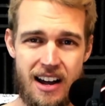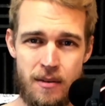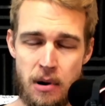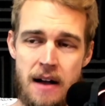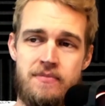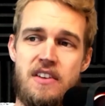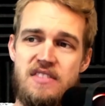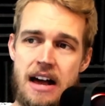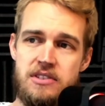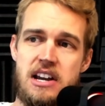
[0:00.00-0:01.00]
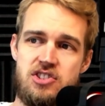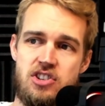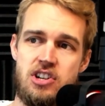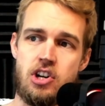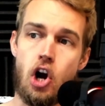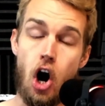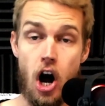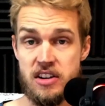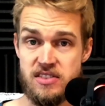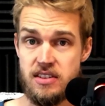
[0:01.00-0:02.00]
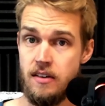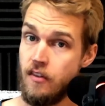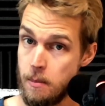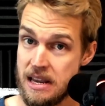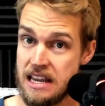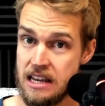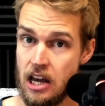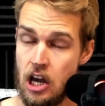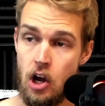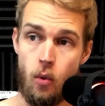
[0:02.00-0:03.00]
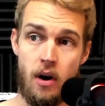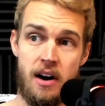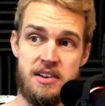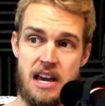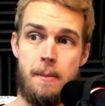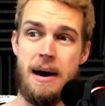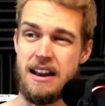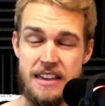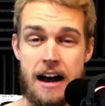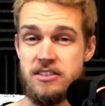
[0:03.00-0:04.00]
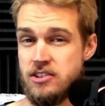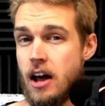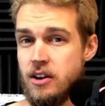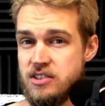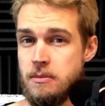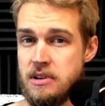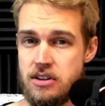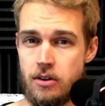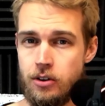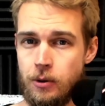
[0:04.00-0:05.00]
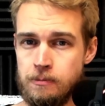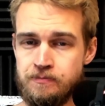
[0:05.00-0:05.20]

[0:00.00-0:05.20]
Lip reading: But the foundation cost for me was about $1,000 in material